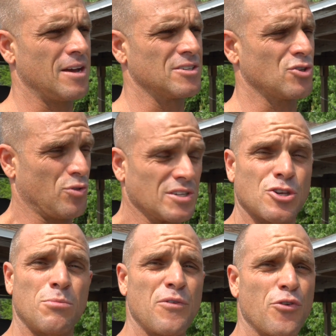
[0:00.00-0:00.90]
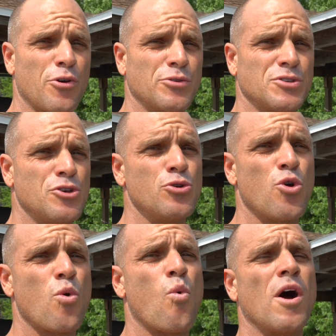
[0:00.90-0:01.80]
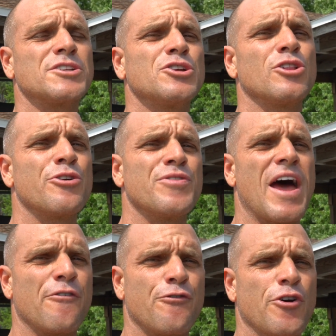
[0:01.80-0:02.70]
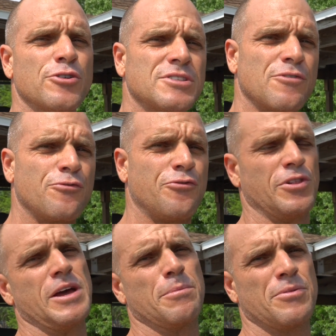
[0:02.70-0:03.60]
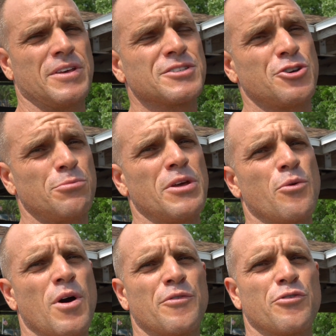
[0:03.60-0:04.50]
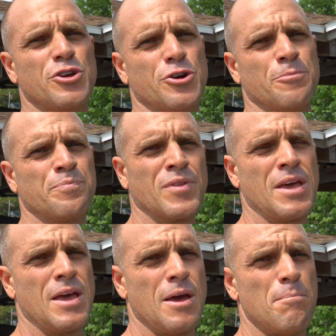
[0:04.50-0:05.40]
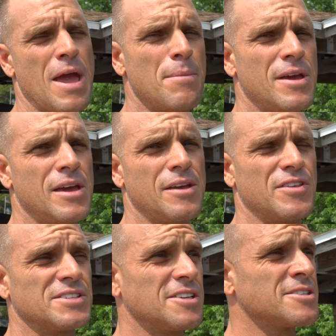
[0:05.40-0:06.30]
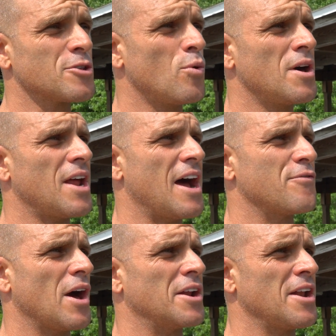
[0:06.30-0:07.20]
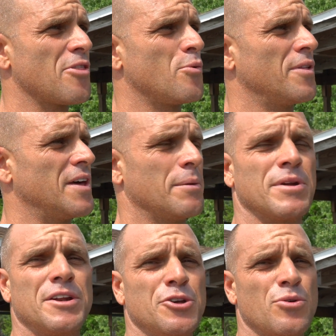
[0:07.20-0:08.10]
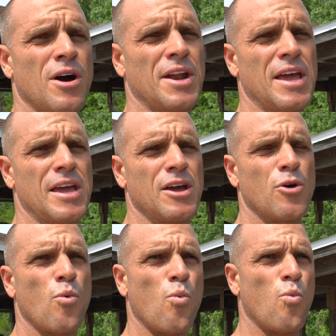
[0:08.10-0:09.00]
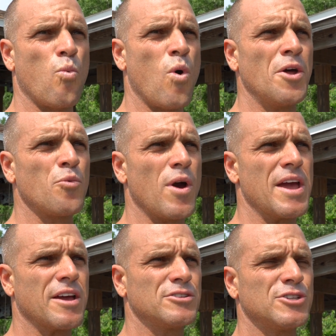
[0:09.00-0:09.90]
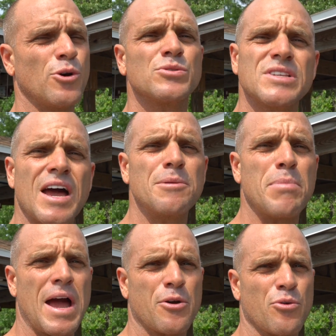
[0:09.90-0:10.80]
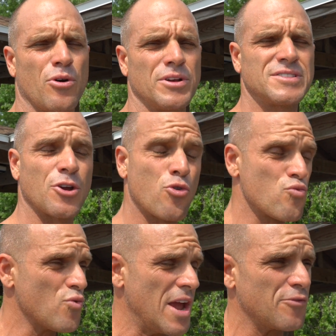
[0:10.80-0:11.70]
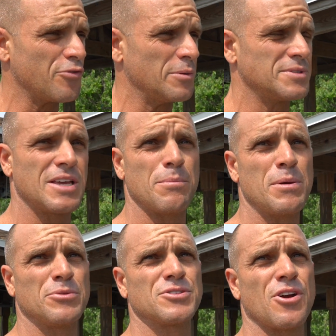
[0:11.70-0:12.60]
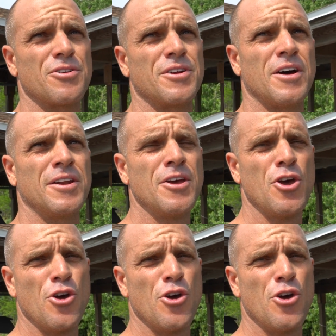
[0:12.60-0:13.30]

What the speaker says: So this could be for those of you who want to learn that first flip. This could be the one for you. Maybe this isn't the one. I've got another one that I'm gonna do on a one wake toe side backroll. It's a great flip to get people started on